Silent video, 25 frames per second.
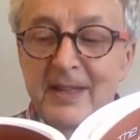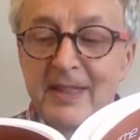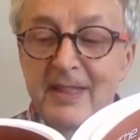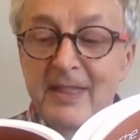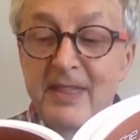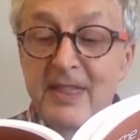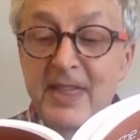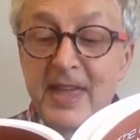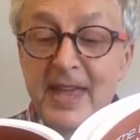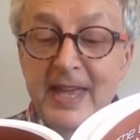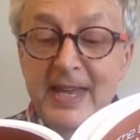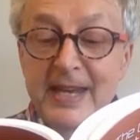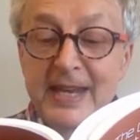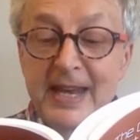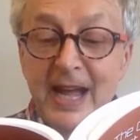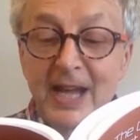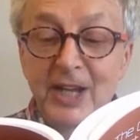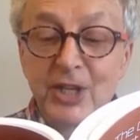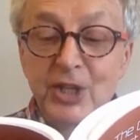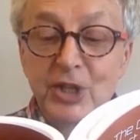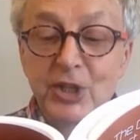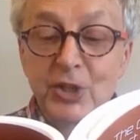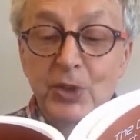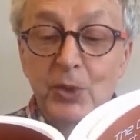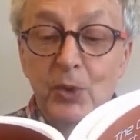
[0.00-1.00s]
Then I
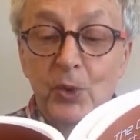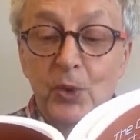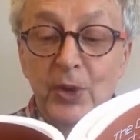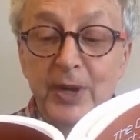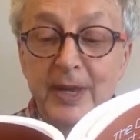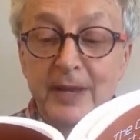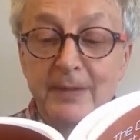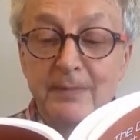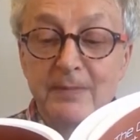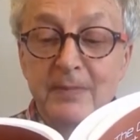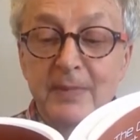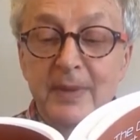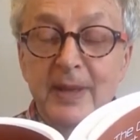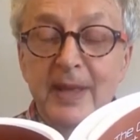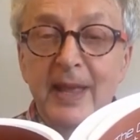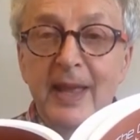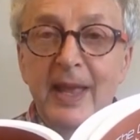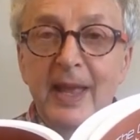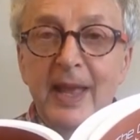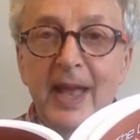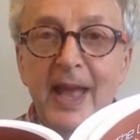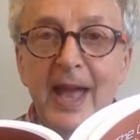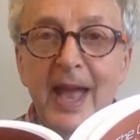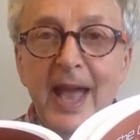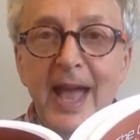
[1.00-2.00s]
saw him
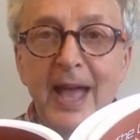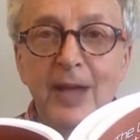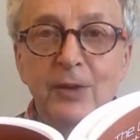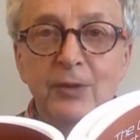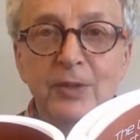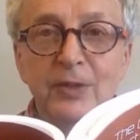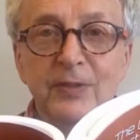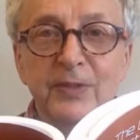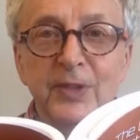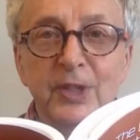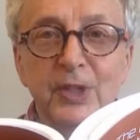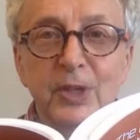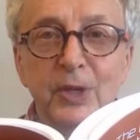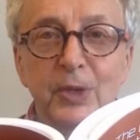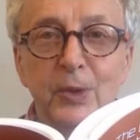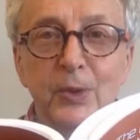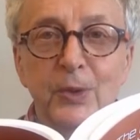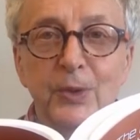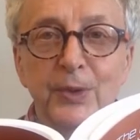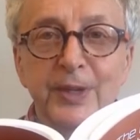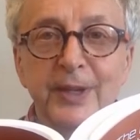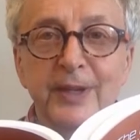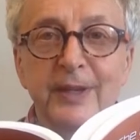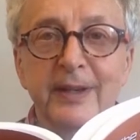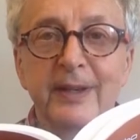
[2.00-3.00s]
out of the
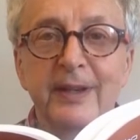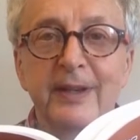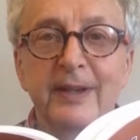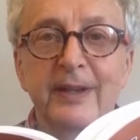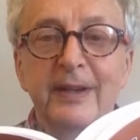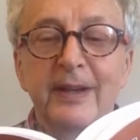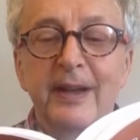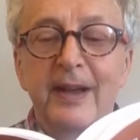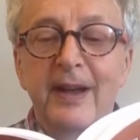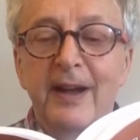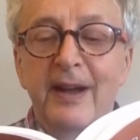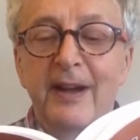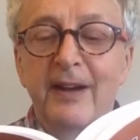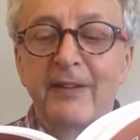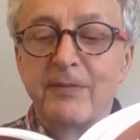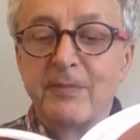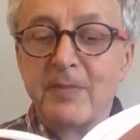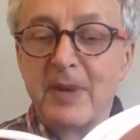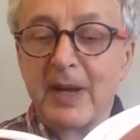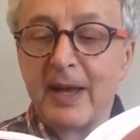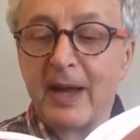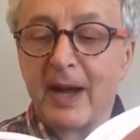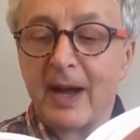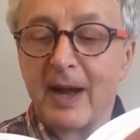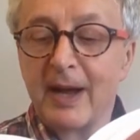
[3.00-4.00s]
corner of
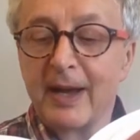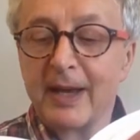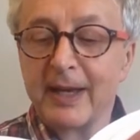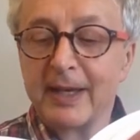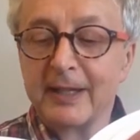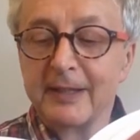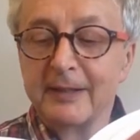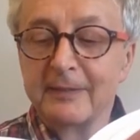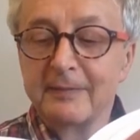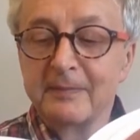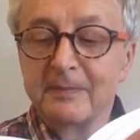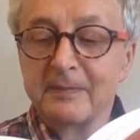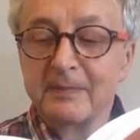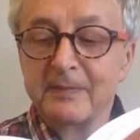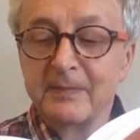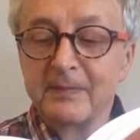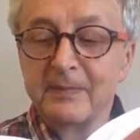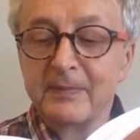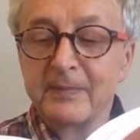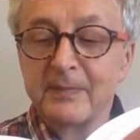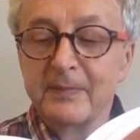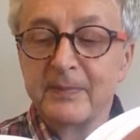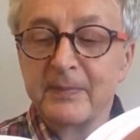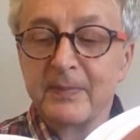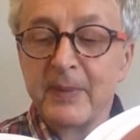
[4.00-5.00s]
my eye.
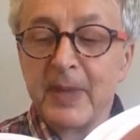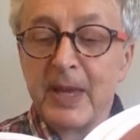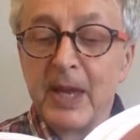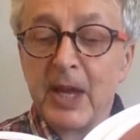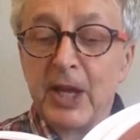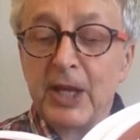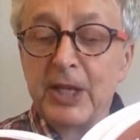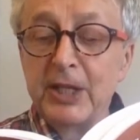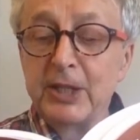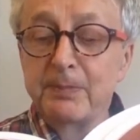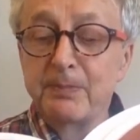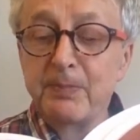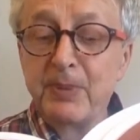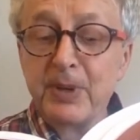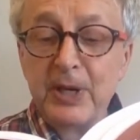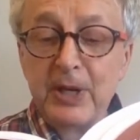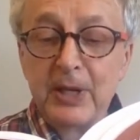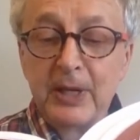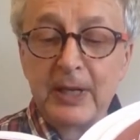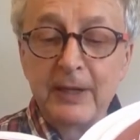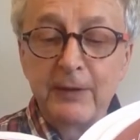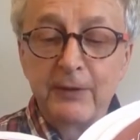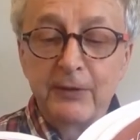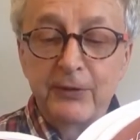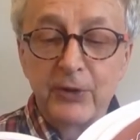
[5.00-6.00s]
His
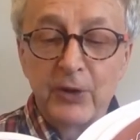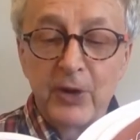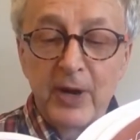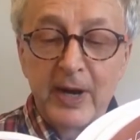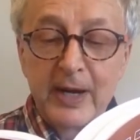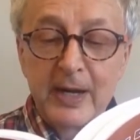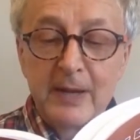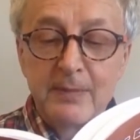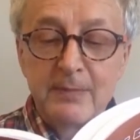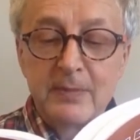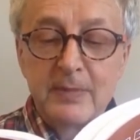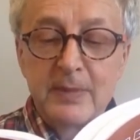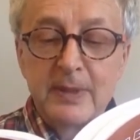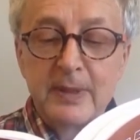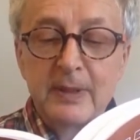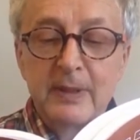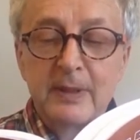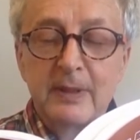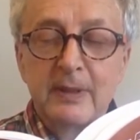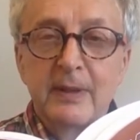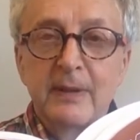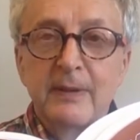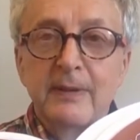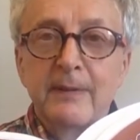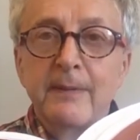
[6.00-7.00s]
burly frame,
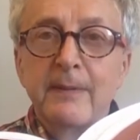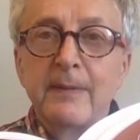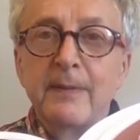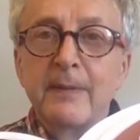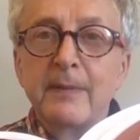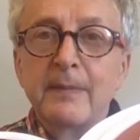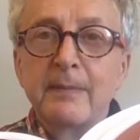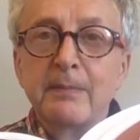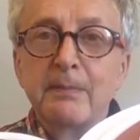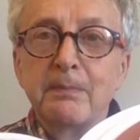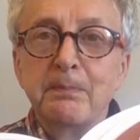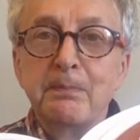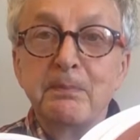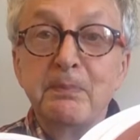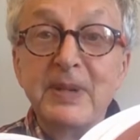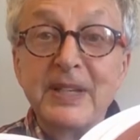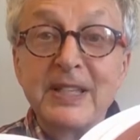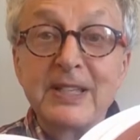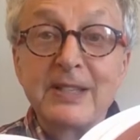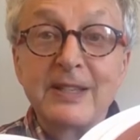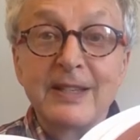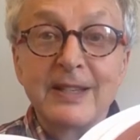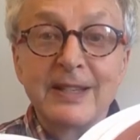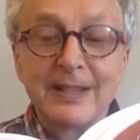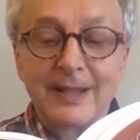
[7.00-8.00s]

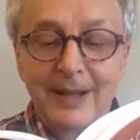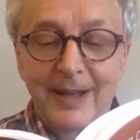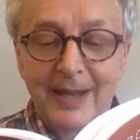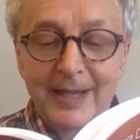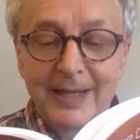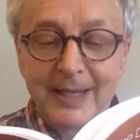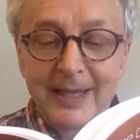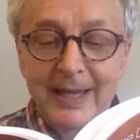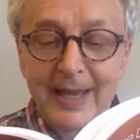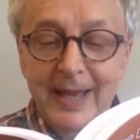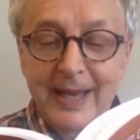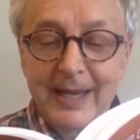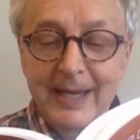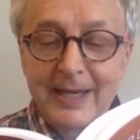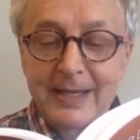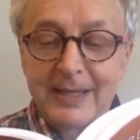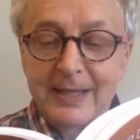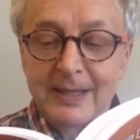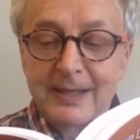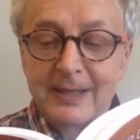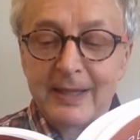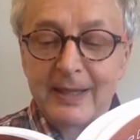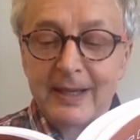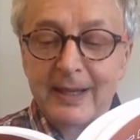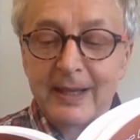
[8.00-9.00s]
businesslike
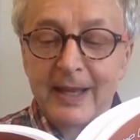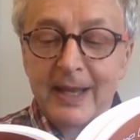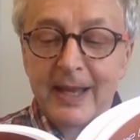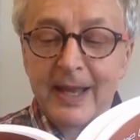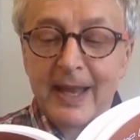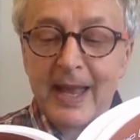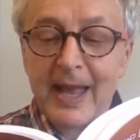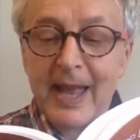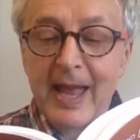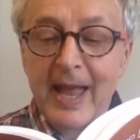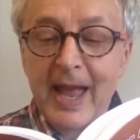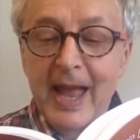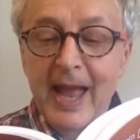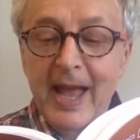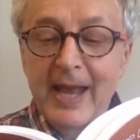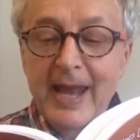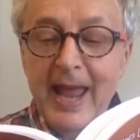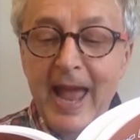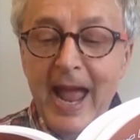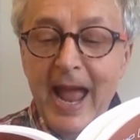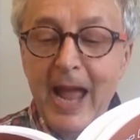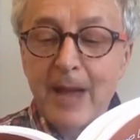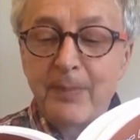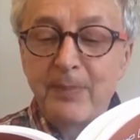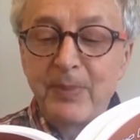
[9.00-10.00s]
gait, and
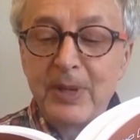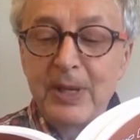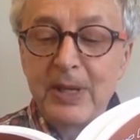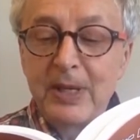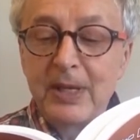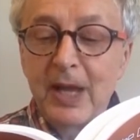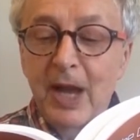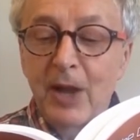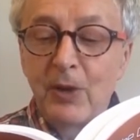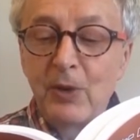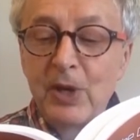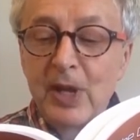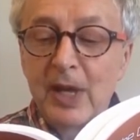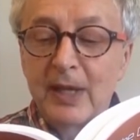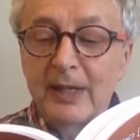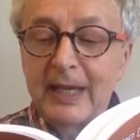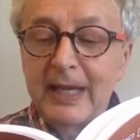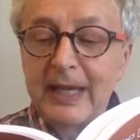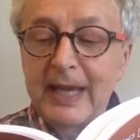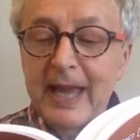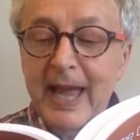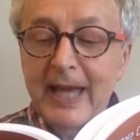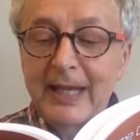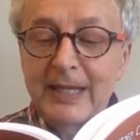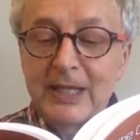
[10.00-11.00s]

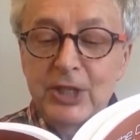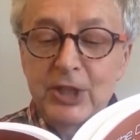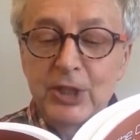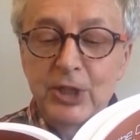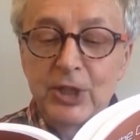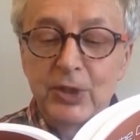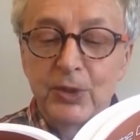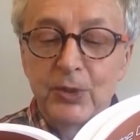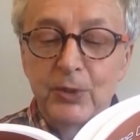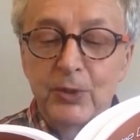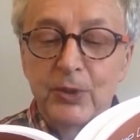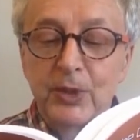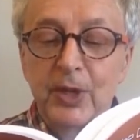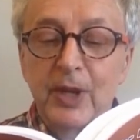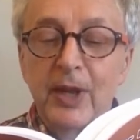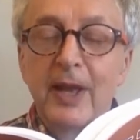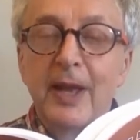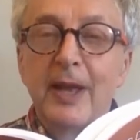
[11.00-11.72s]
happy-go-lucky attitude